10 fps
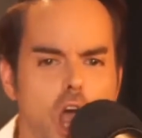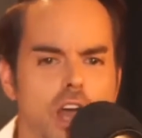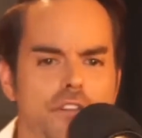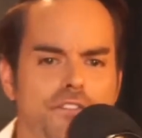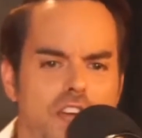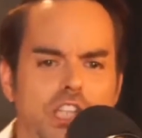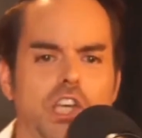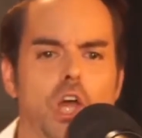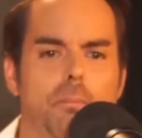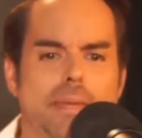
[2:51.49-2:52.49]
your
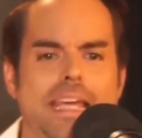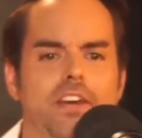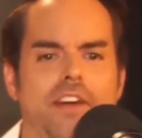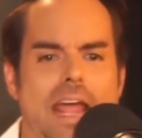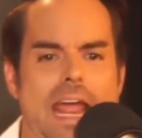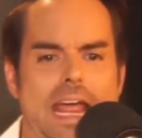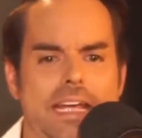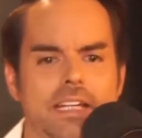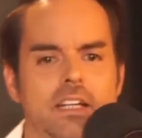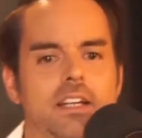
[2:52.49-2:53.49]
official
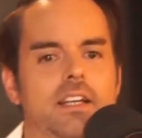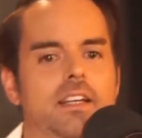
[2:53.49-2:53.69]
mire